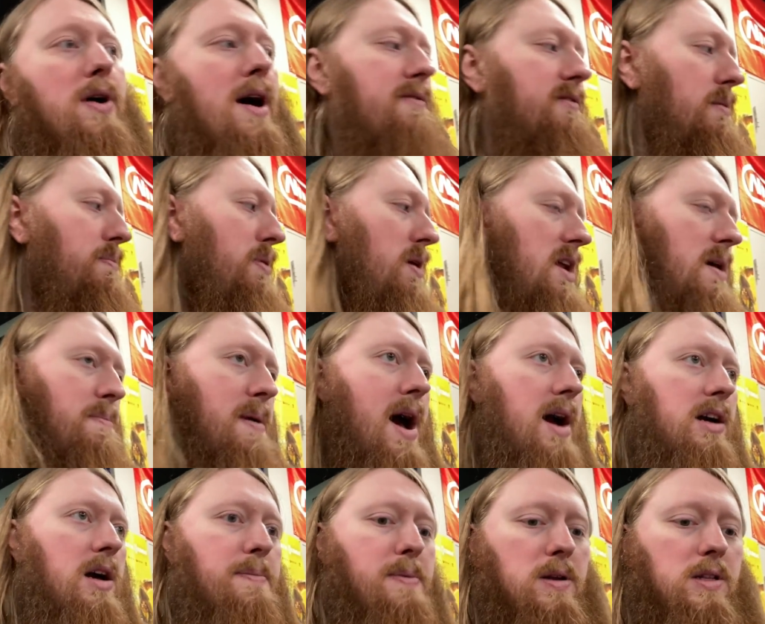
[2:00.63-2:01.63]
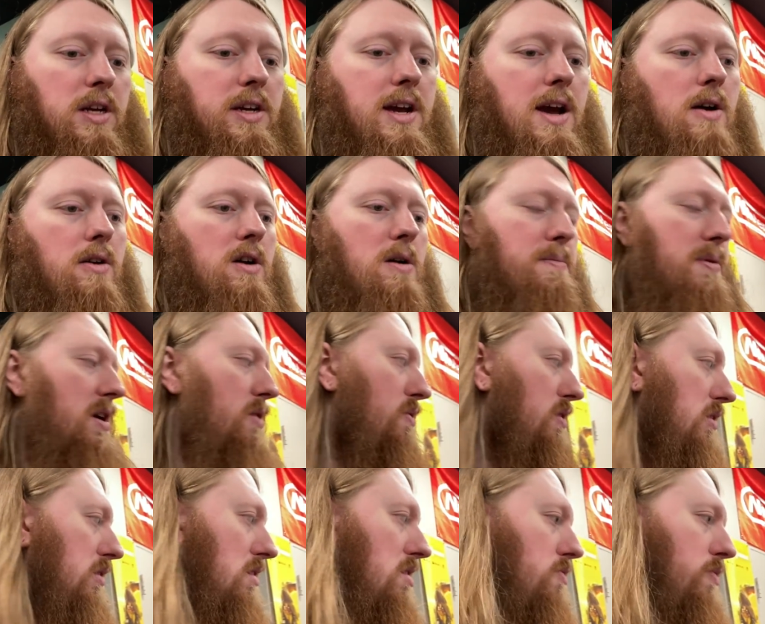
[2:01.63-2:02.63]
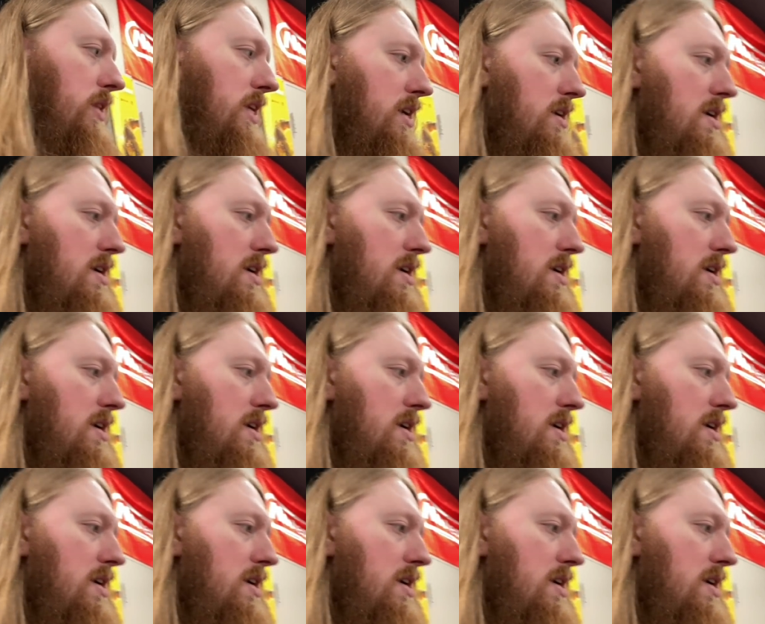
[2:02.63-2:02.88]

I have to put it back up on the counter, but it was literally